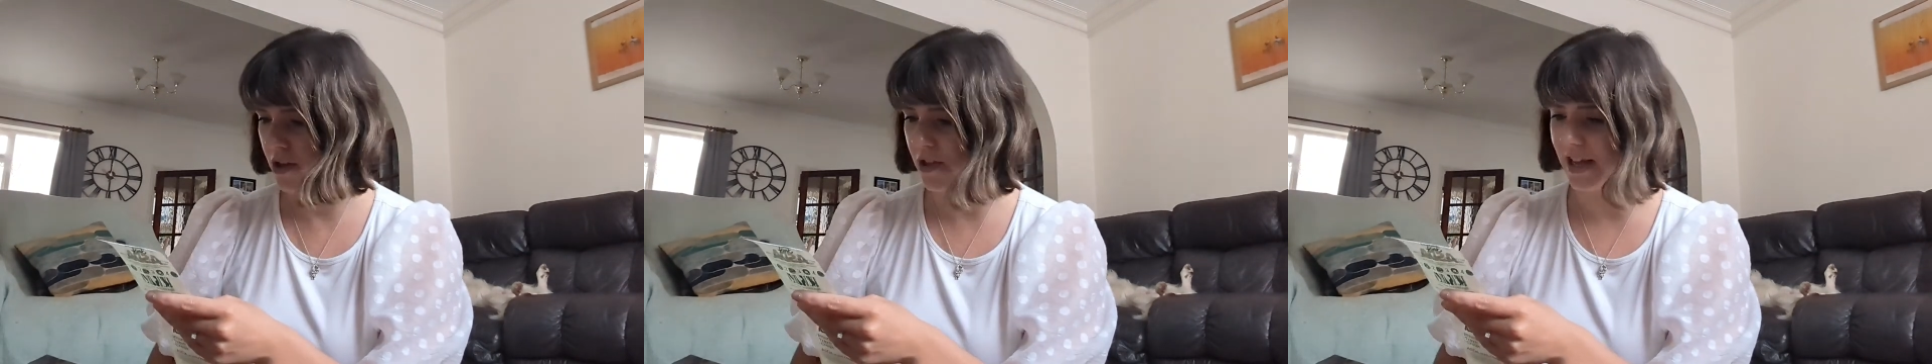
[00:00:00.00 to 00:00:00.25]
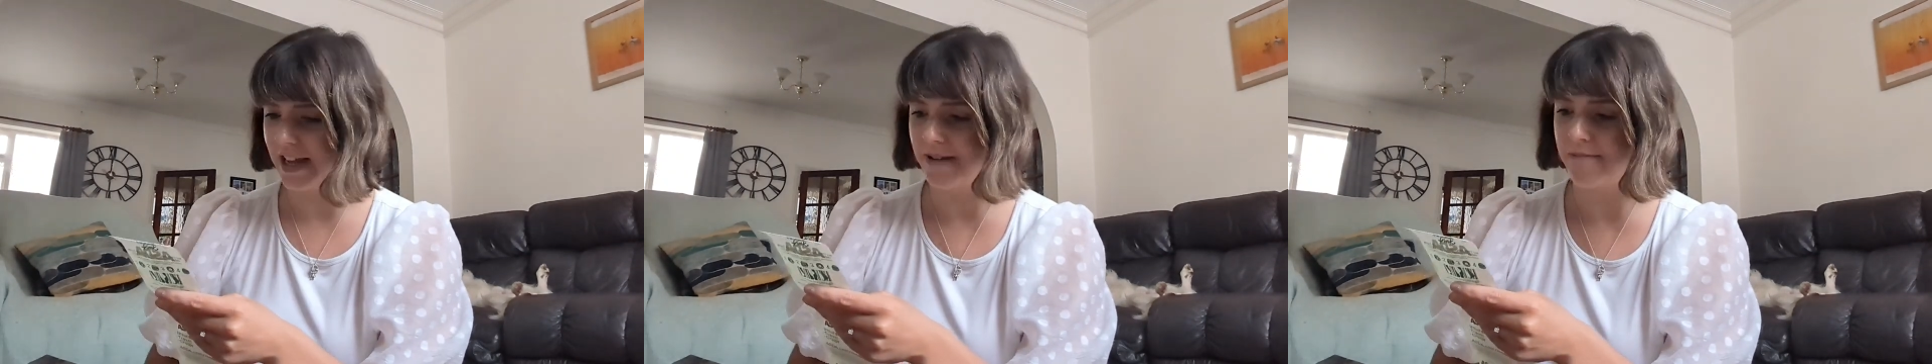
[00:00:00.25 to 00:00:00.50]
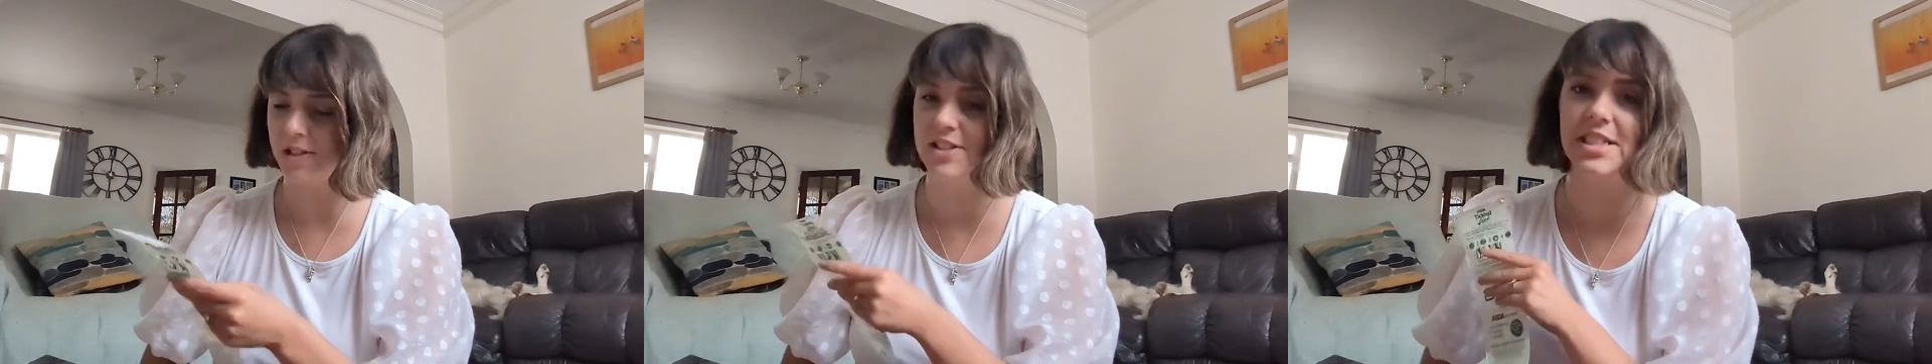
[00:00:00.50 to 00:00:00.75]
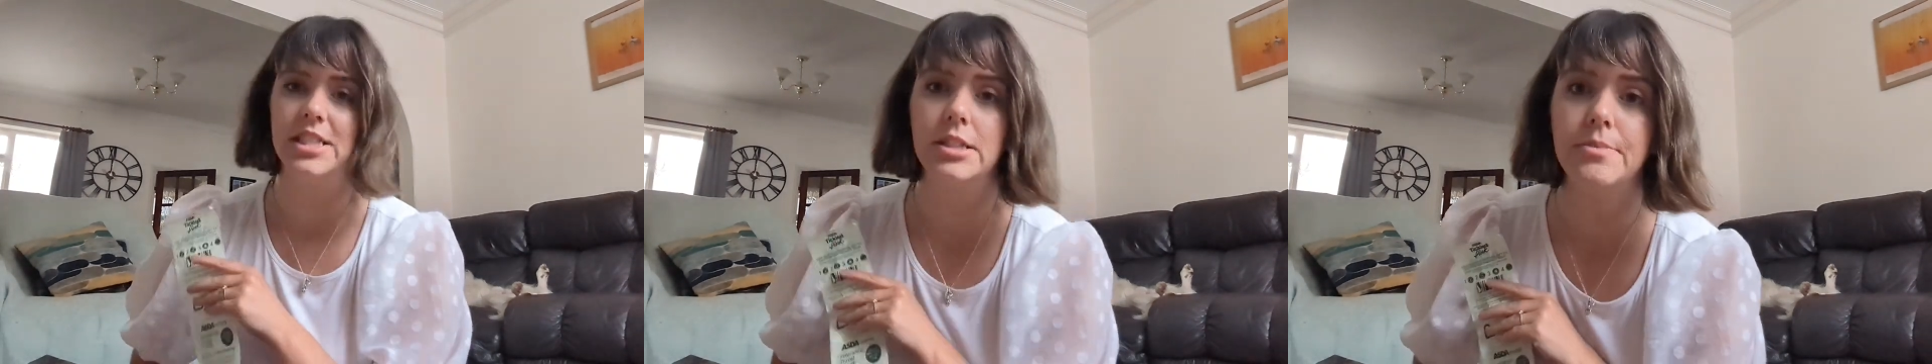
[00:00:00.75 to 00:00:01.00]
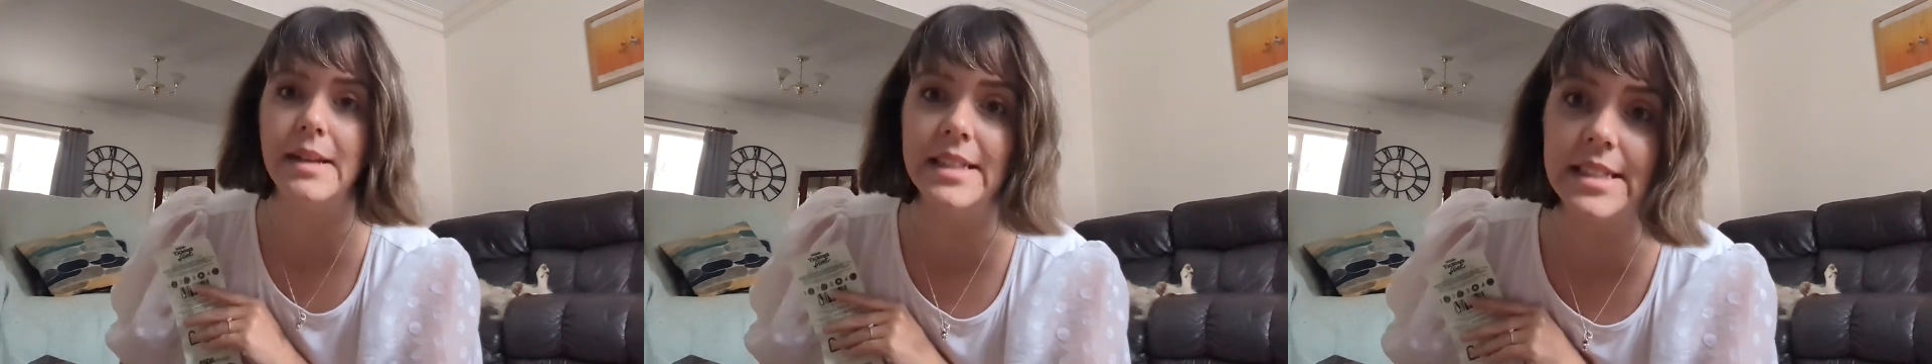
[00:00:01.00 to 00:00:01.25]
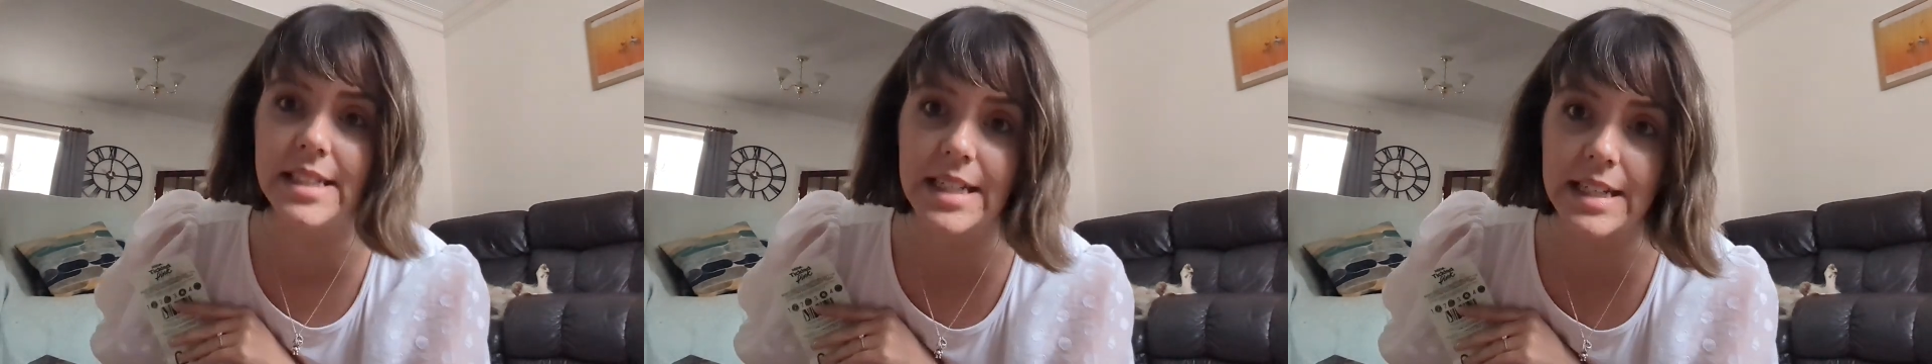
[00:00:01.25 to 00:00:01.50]
with the most
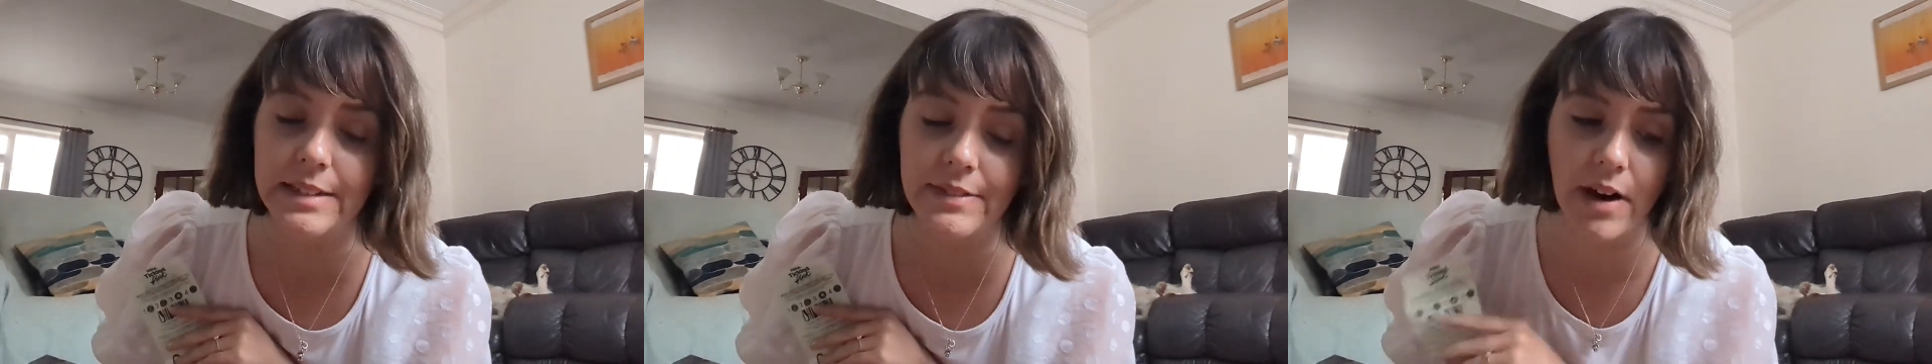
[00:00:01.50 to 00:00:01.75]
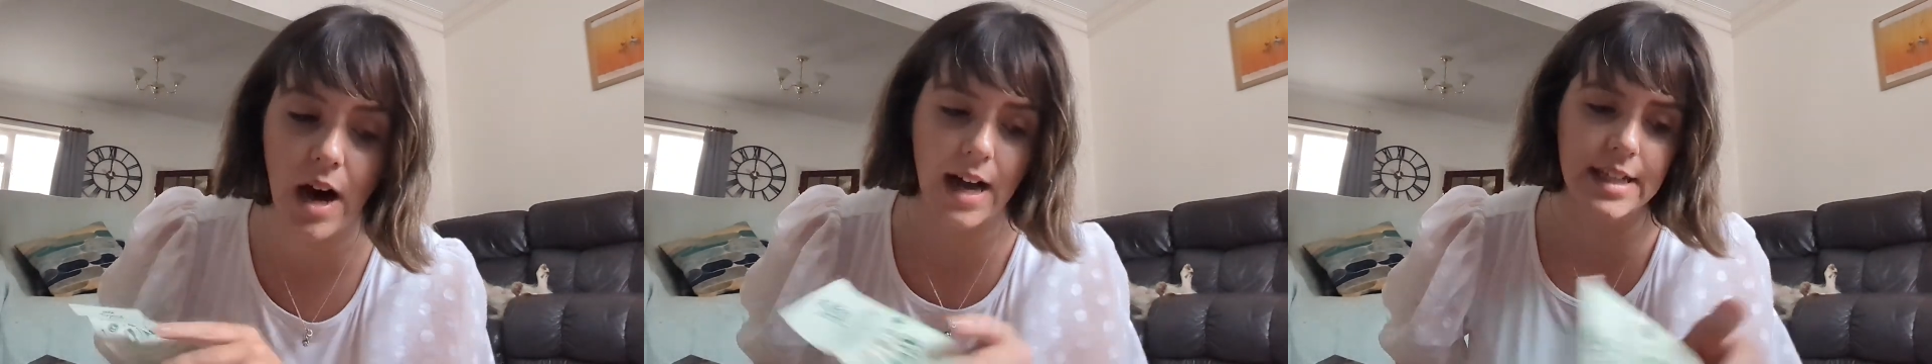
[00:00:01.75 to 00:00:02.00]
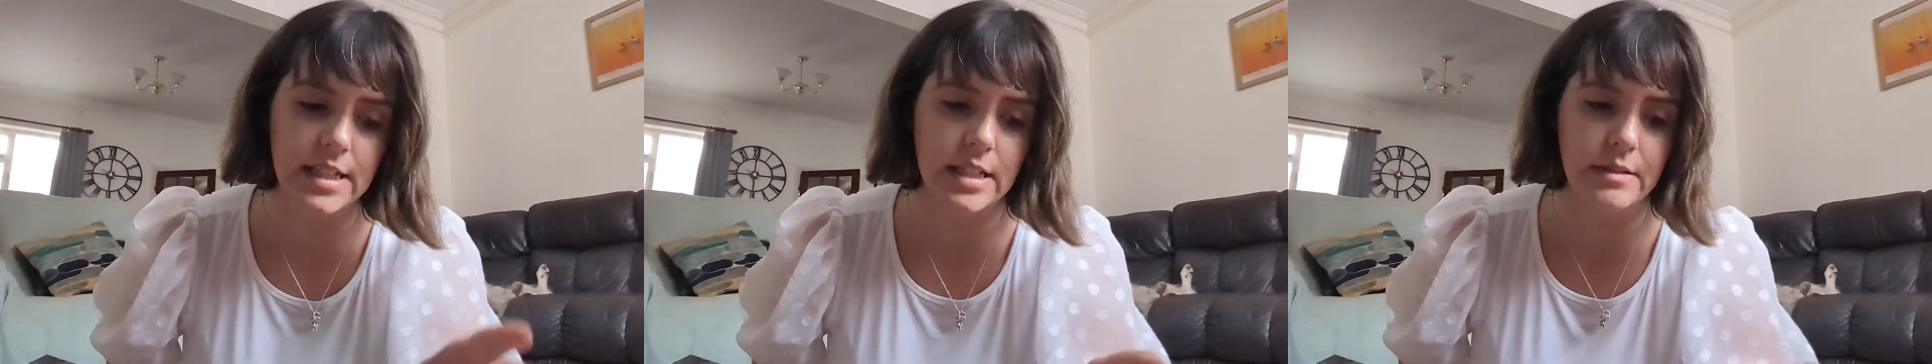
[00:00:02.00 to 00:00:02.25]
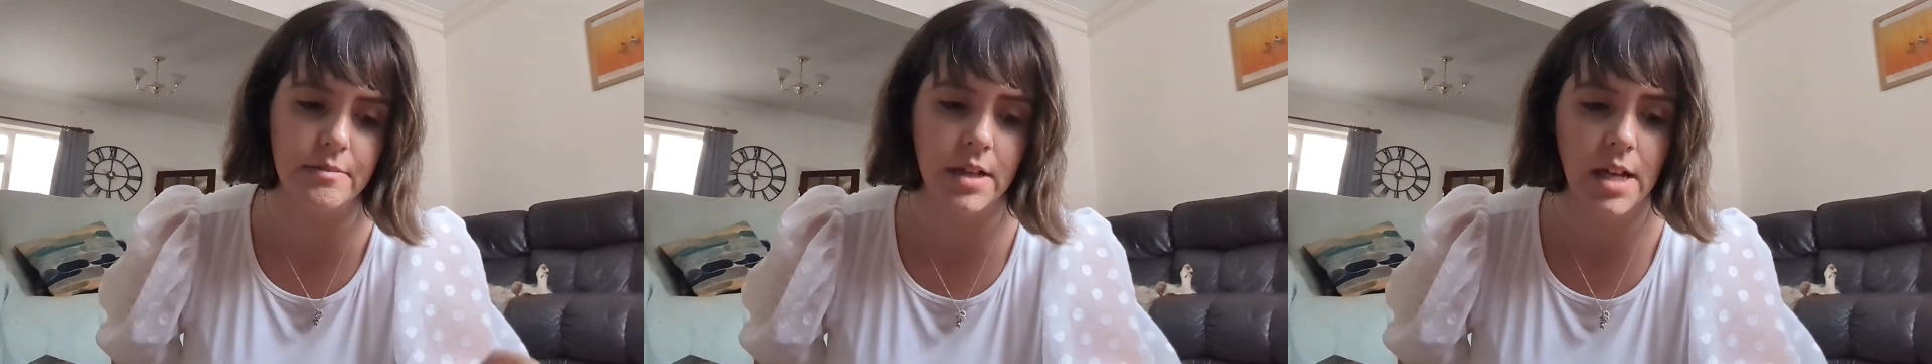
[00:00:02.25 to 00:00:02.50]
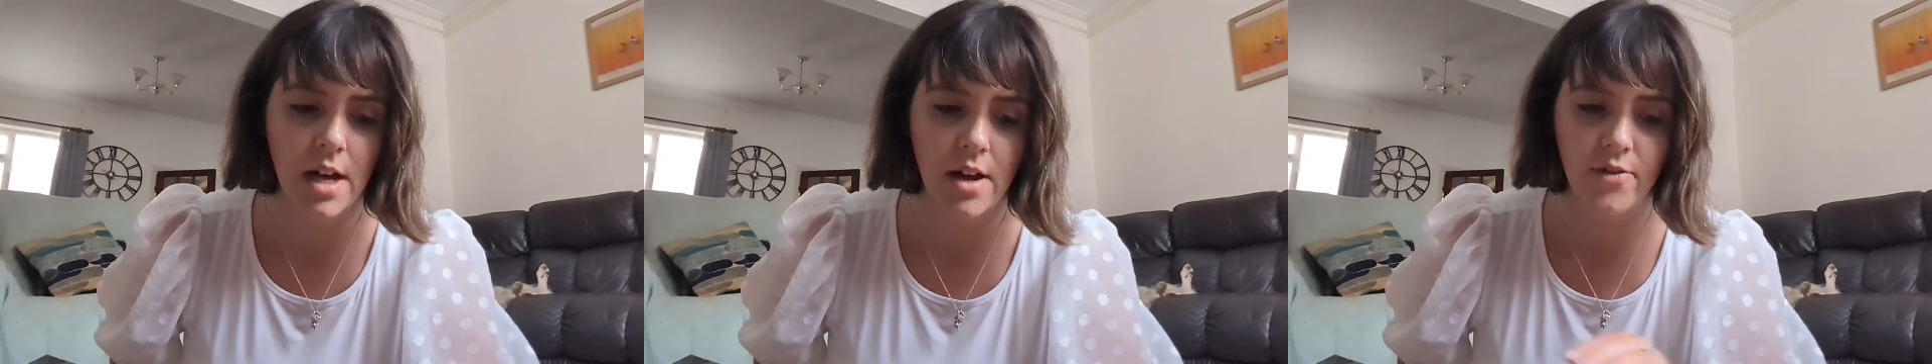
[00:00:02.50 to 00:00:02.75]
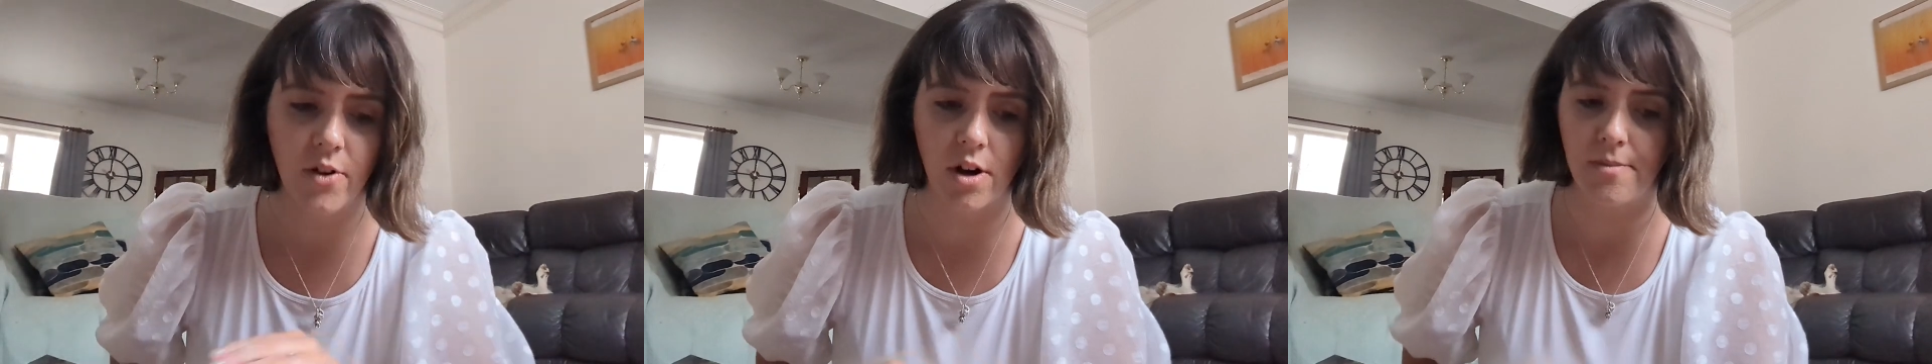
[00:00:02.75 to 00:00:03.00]
expensive item
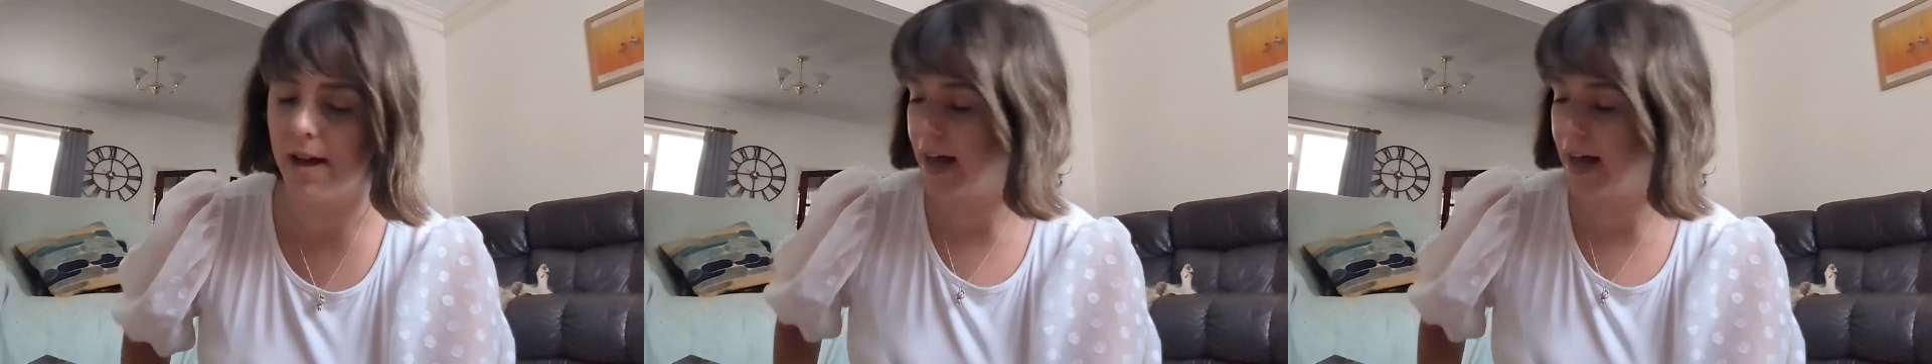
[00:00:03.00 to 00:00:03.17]
from